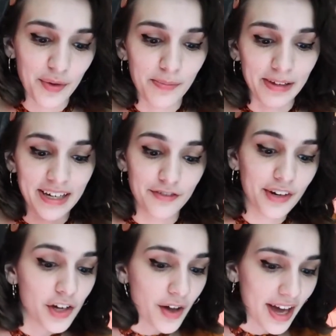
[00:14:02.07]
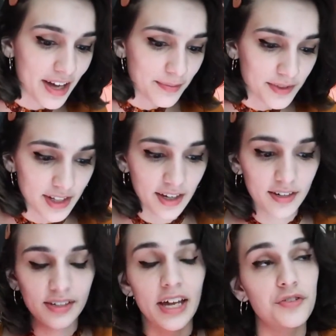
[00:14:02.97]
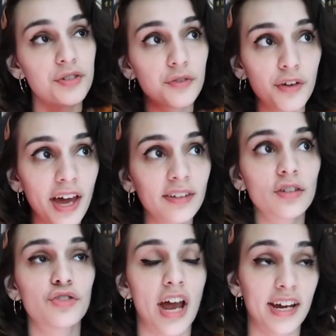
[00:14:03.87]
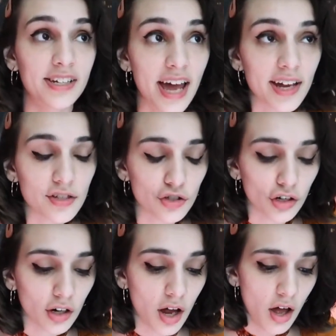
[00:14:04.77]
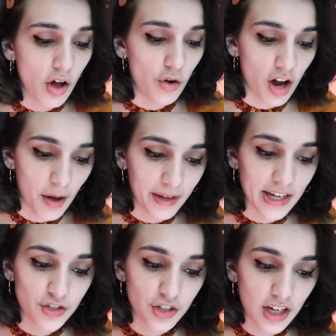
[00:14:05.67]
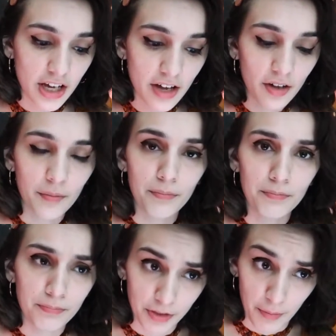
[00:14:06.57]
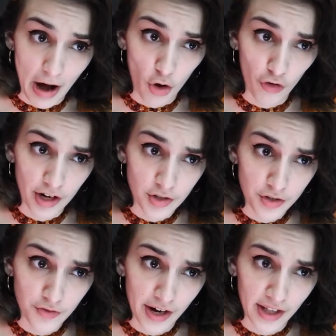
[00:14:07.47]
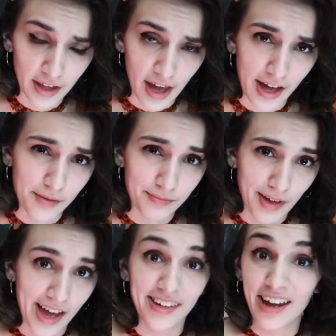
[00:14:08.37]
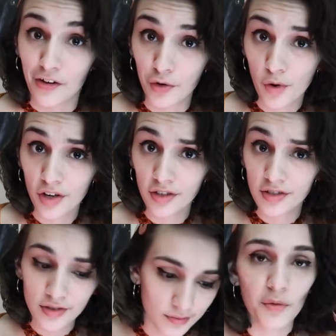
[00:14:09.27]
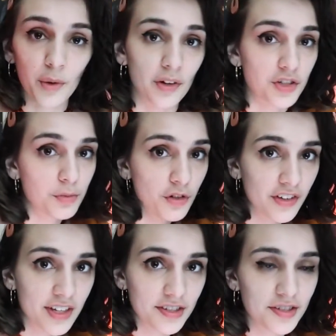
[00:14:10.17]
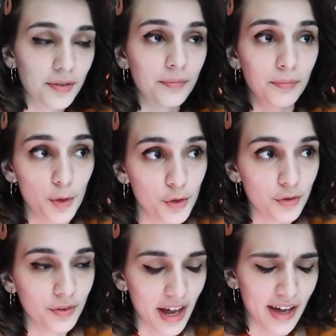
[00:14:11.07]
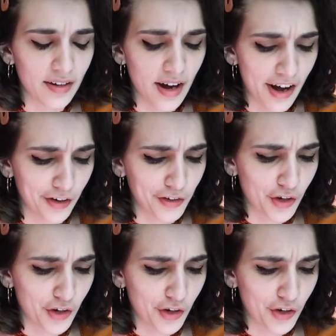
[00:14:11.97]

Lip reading: we played video games, Tetris Effect, Jak and Daxter, Okami HD, the Power Rangers fighting game, and Outer Worlds. We watched movies, Moon and Harold